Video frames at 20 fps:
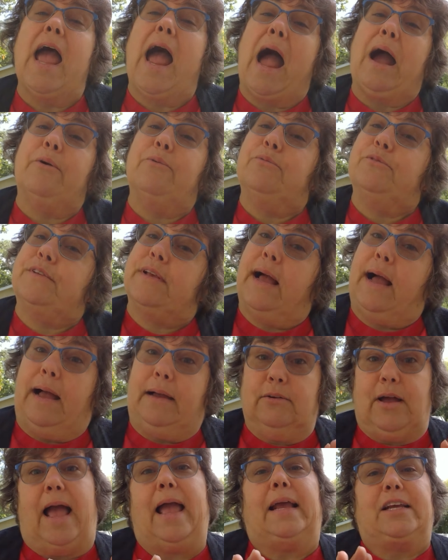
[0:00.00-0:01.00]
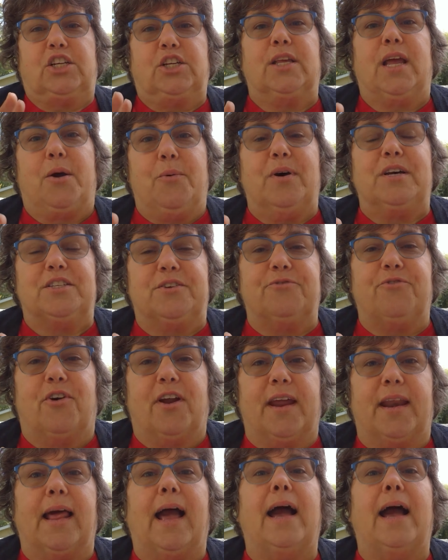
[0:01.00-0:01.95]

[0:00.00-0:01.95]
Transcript: I was actually I was afraid.